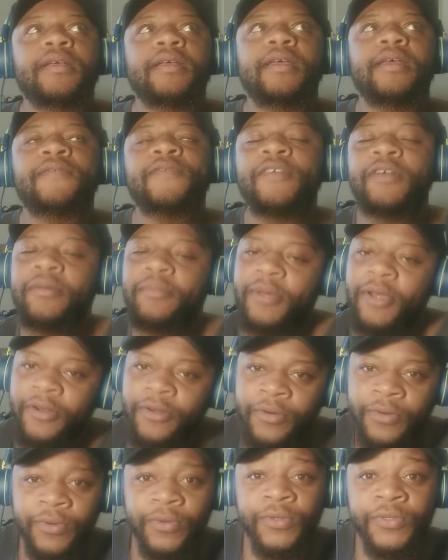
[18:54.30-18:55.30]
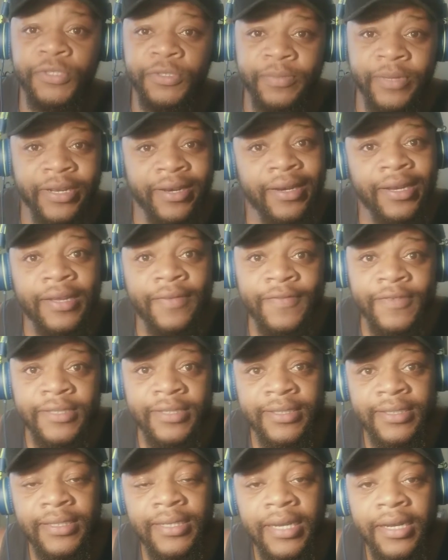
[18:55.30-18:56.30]
if Kamaru Usman left
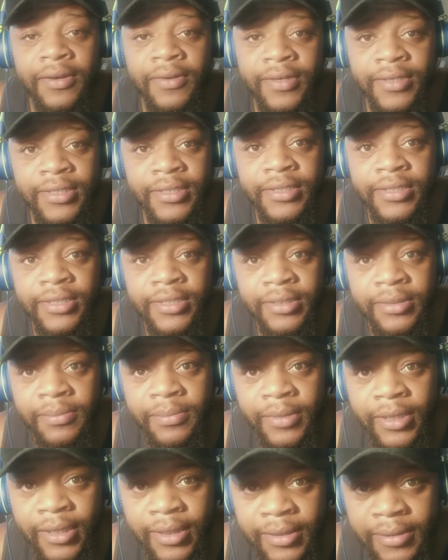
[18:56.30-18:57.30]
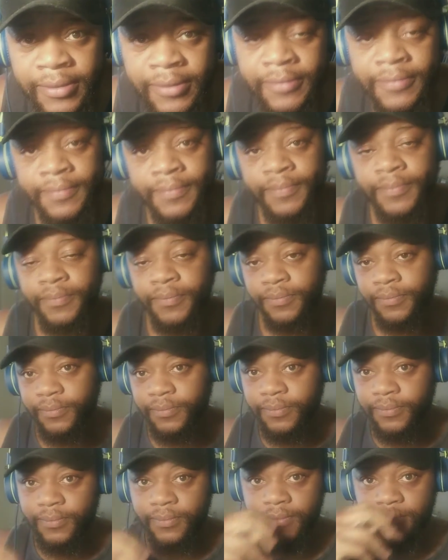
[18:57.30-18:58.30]
his current gym, yeah,
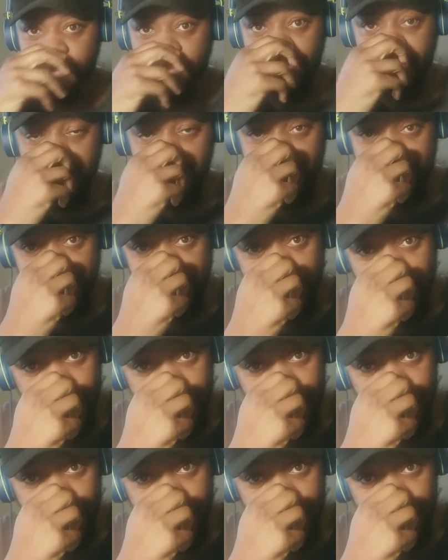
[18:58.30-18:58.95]
to go